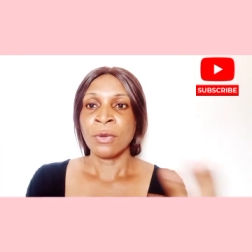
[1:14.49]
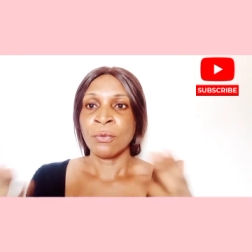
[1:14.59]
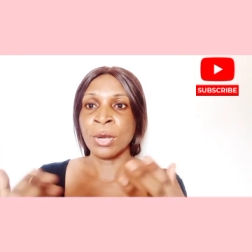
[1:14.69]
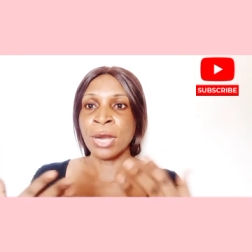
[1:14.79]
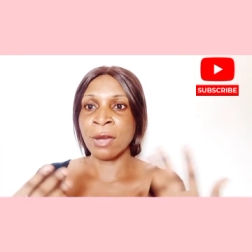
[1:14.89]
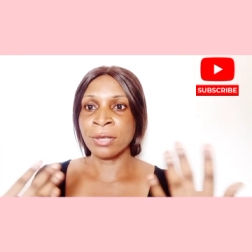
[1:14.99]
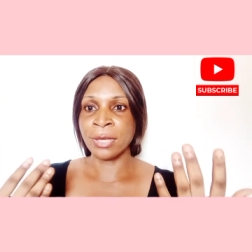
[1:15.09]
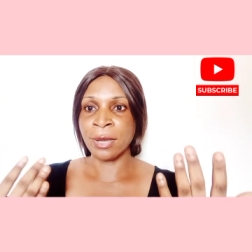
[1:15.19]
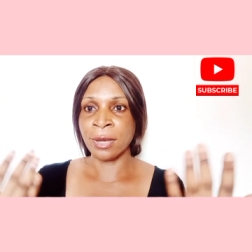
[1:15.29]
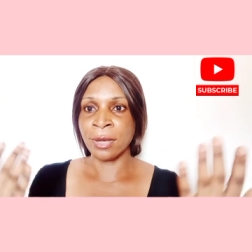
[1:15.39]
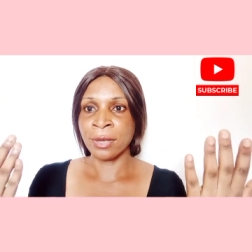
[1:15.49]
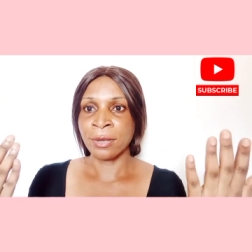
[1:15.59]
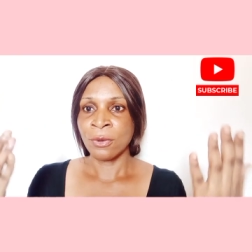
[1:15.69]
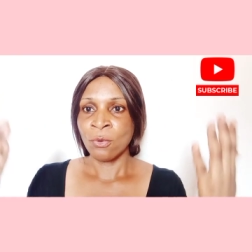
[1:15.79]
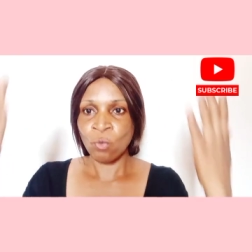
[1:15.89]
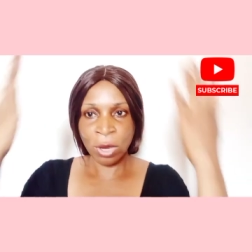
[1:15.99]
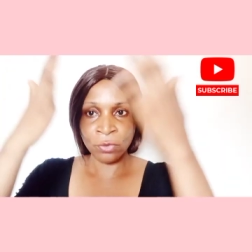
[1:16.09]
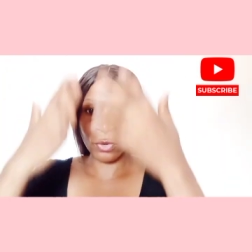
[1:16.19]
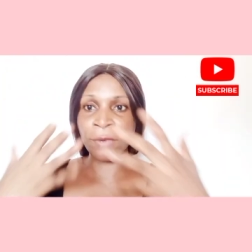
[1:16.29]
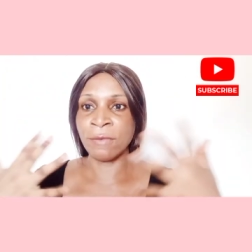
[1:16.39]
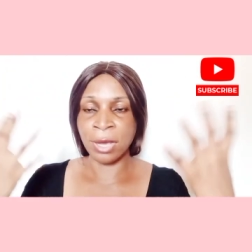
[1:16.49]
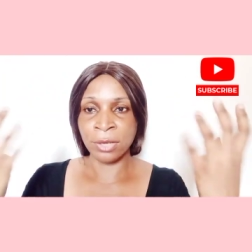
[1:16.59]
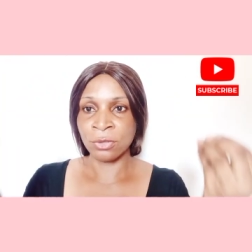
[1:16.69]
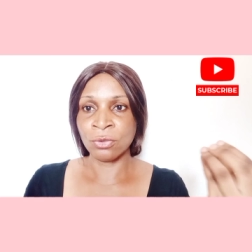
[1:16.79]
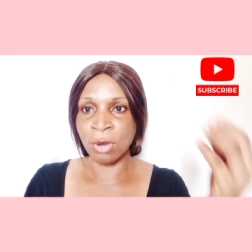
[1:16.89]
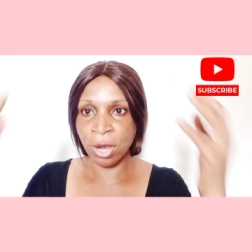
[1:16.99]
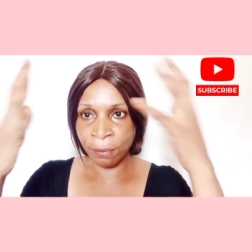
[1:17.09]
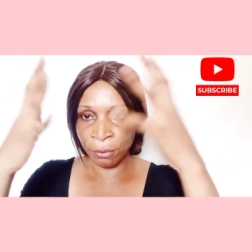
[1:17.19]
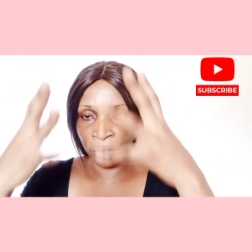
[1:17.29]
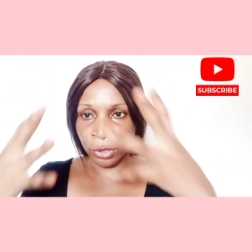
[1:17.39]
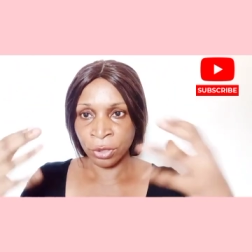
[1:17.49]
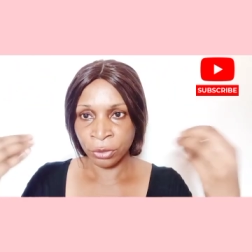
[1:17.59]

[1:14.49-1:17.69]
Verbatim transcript: without uh, whatever to help you